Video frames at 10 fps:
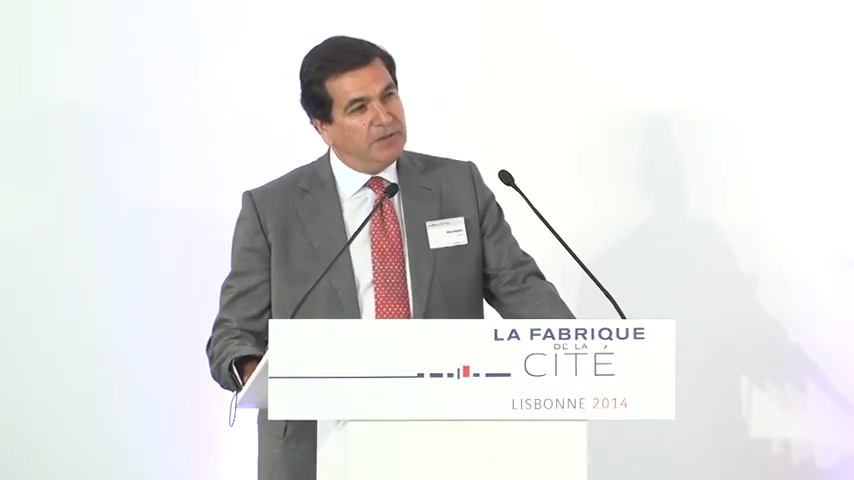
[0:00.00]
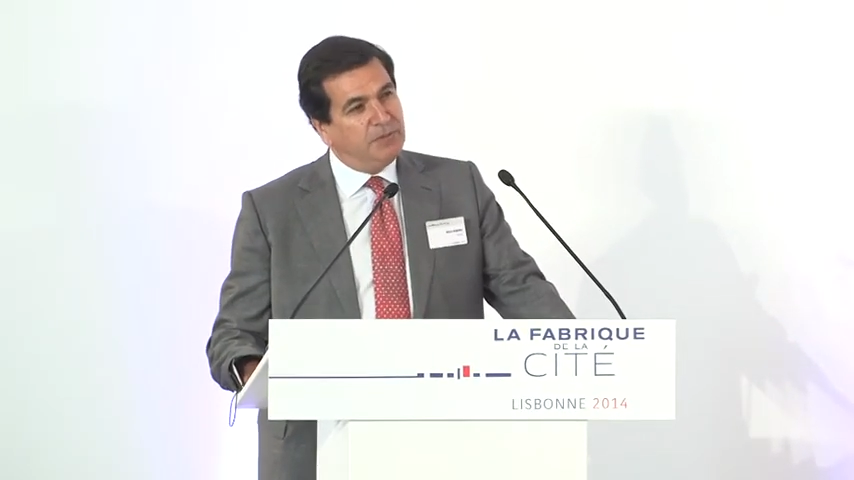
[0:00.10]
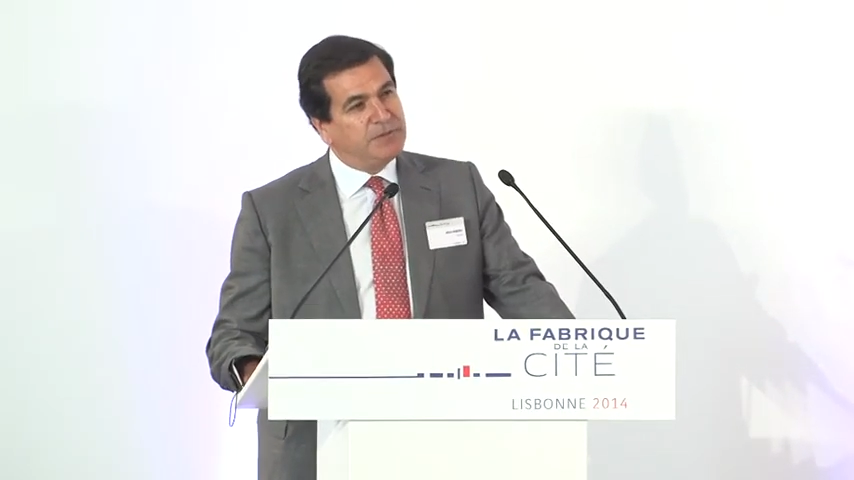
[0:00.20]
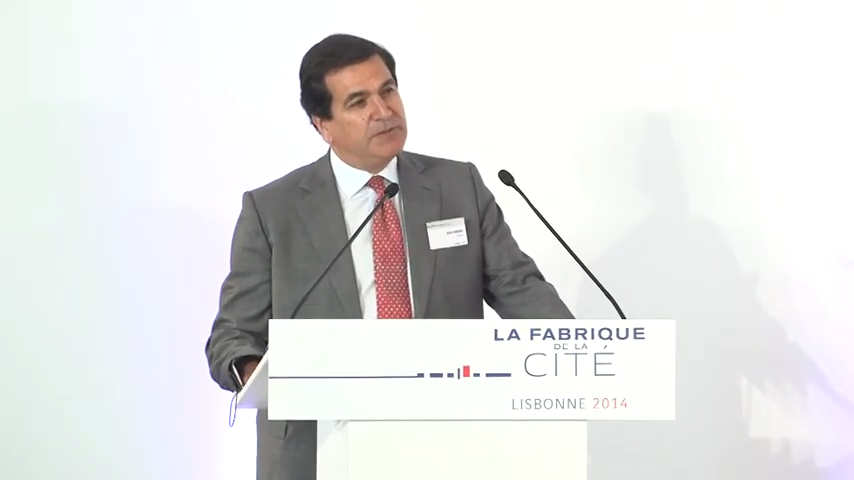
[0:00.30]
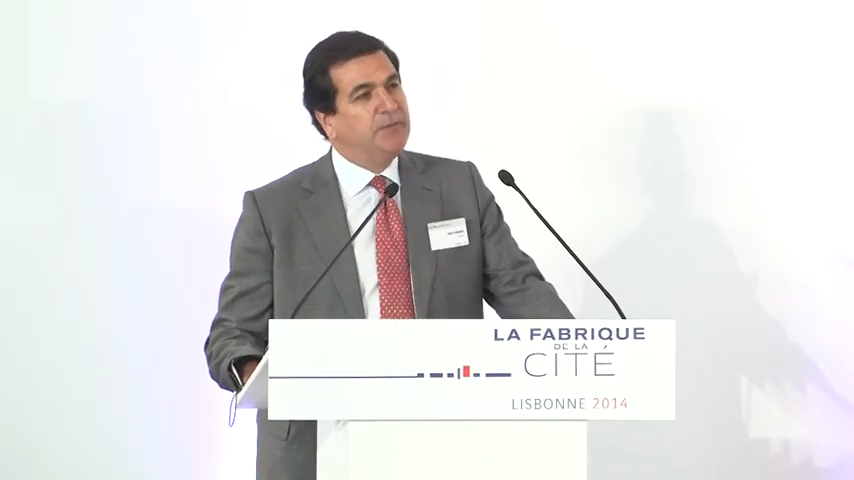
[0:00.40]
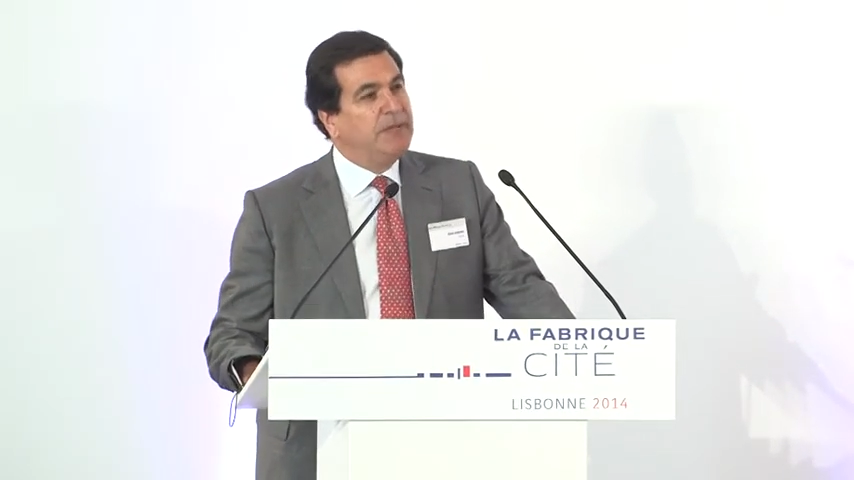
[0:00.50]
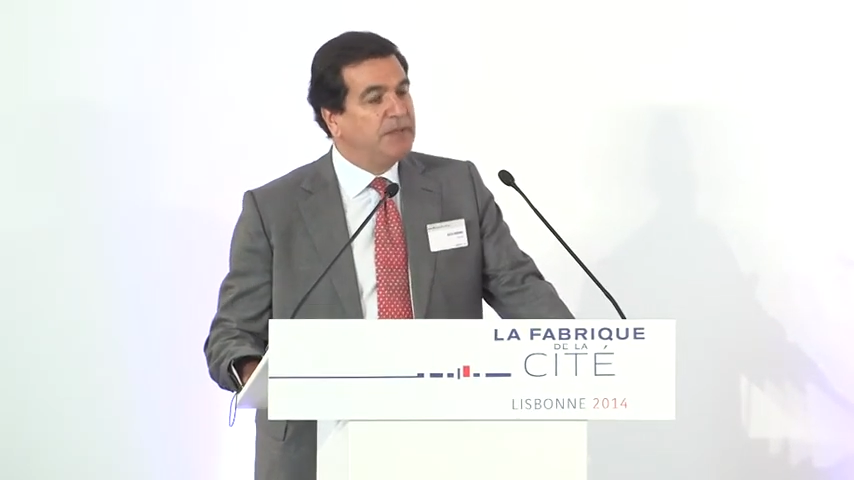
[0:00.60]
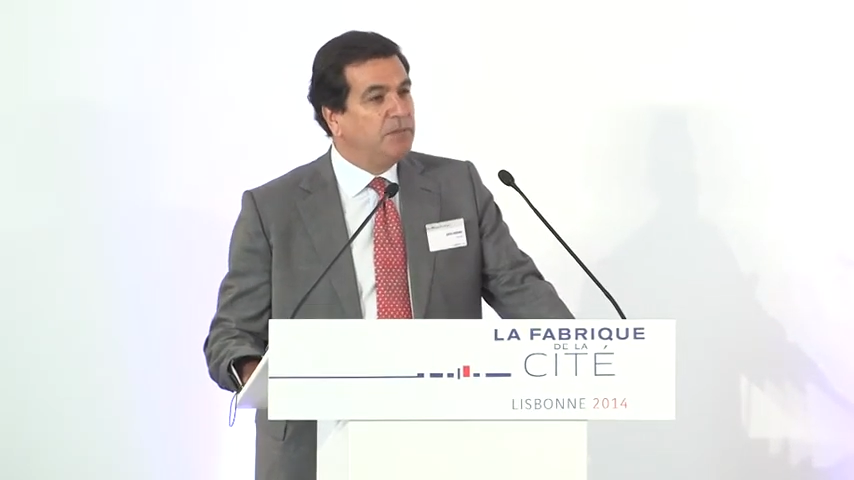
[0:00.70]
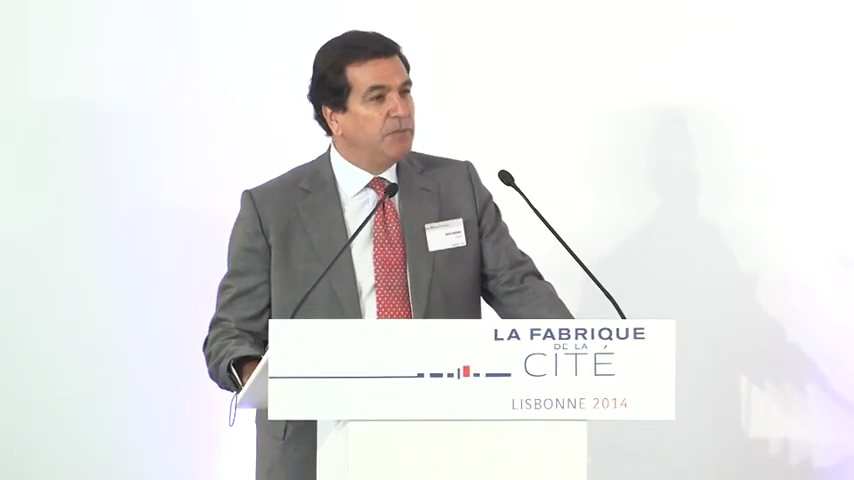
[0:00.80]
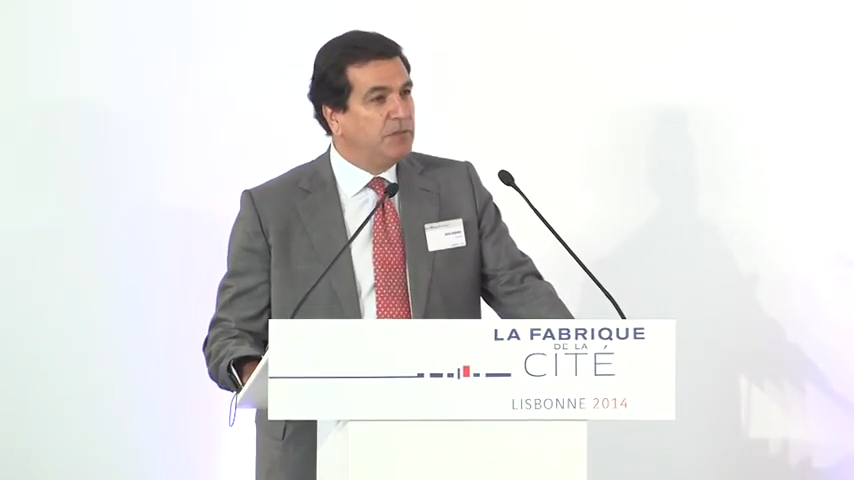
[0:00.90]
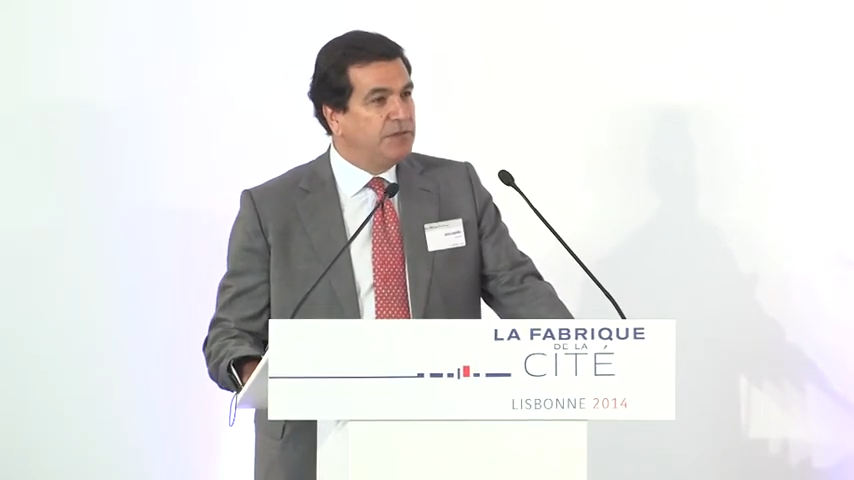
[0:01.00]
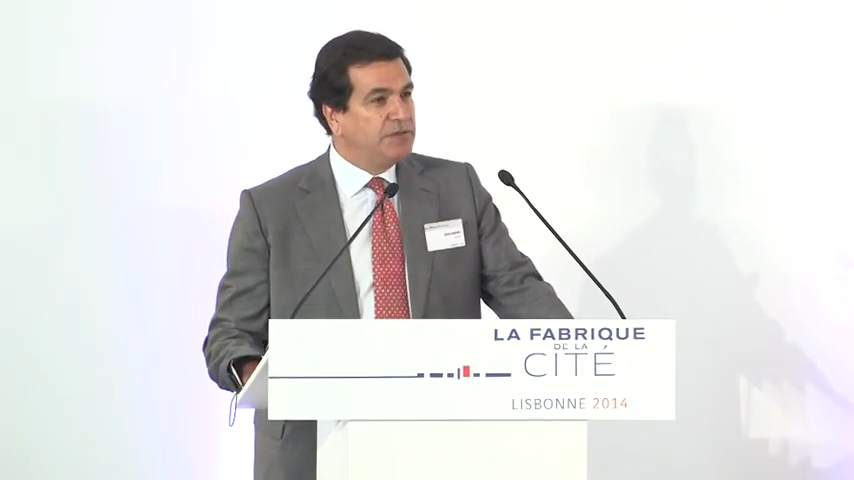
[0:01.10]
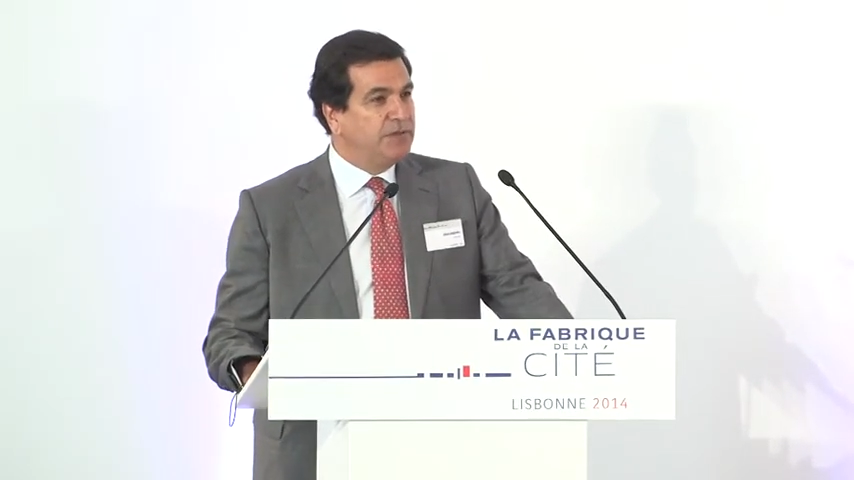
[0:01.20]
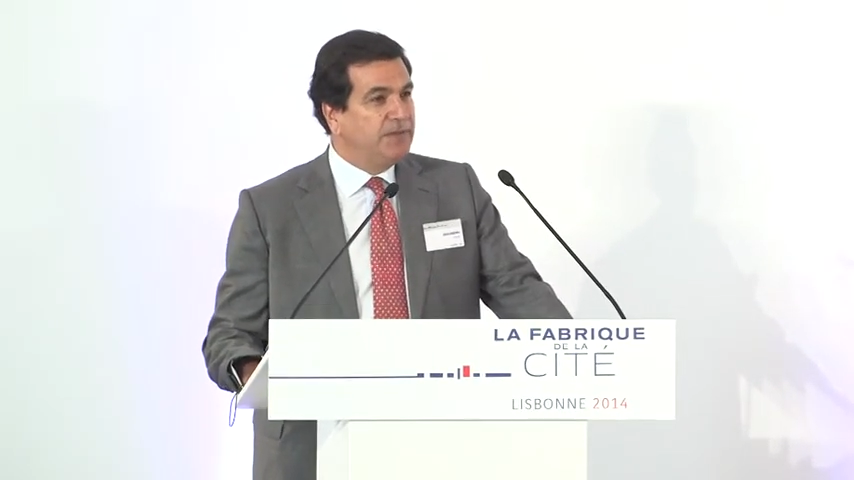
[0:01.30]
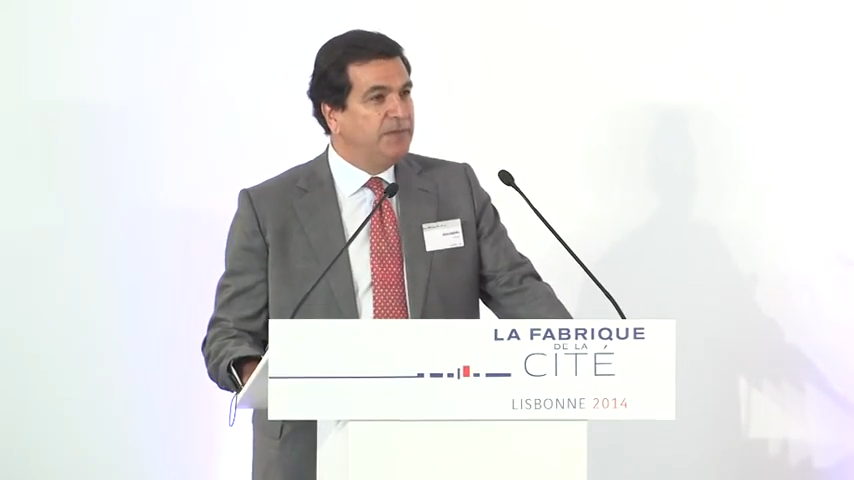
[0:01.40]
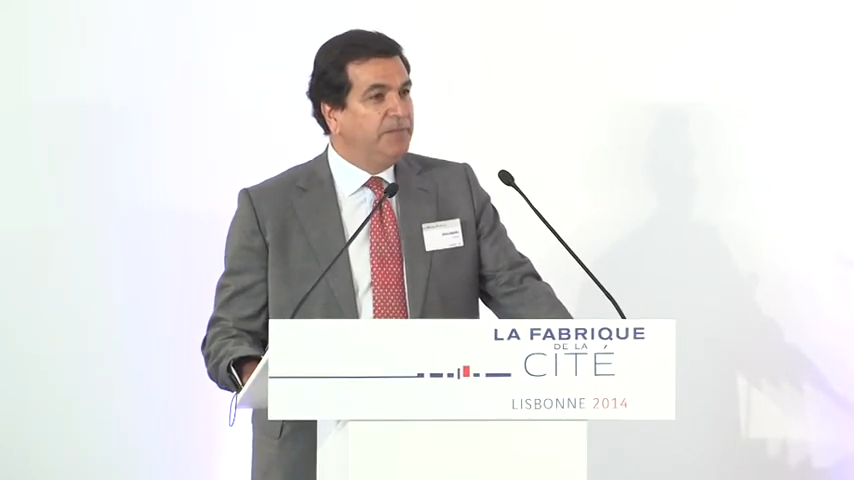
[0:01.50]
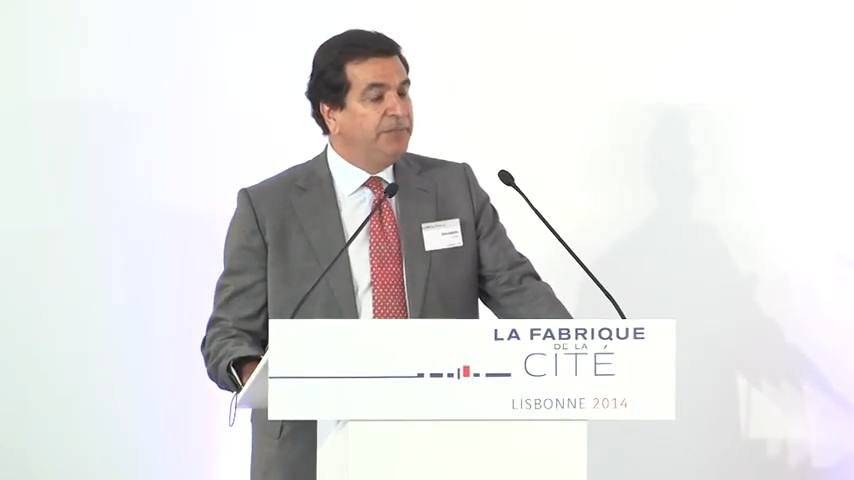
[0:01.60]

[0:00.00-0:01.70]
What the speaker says: Mozambique, and Portugal,